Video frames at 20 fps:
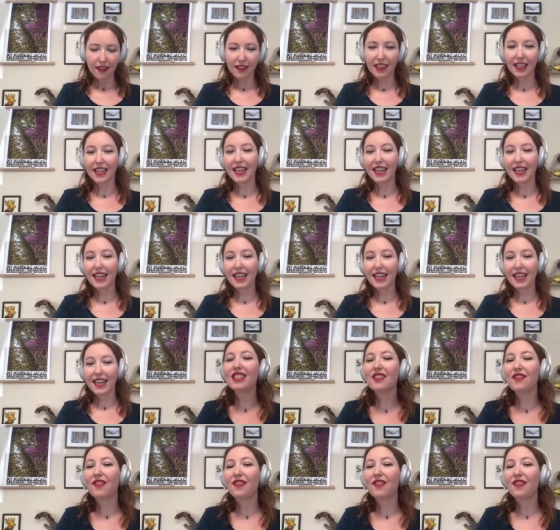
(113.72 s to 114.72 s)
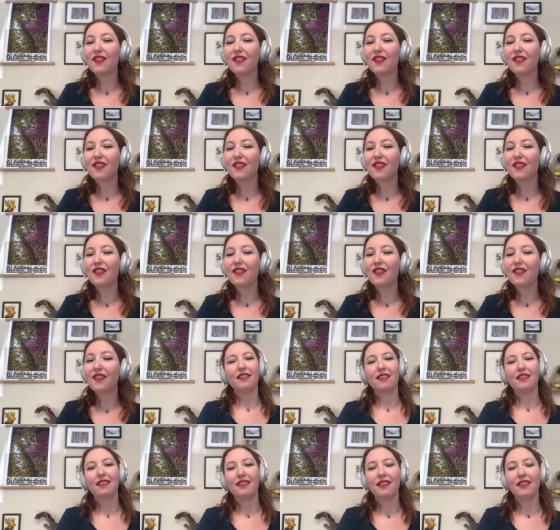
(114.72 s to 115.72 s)
The nation's first,
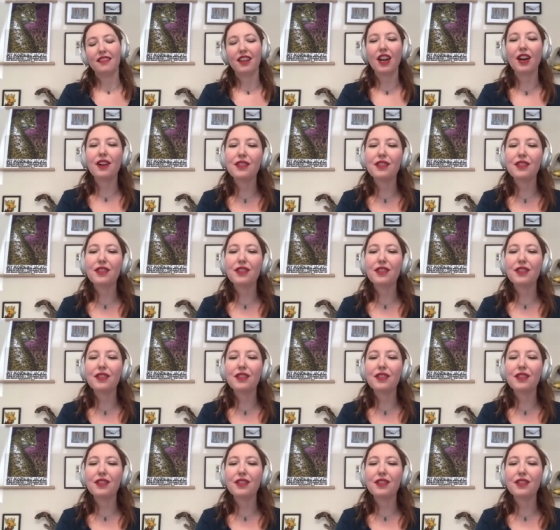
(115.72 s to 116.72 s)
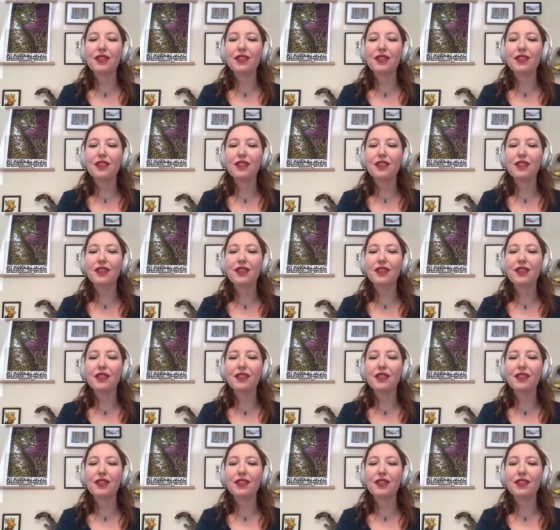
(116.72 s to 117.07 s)
coast to coast,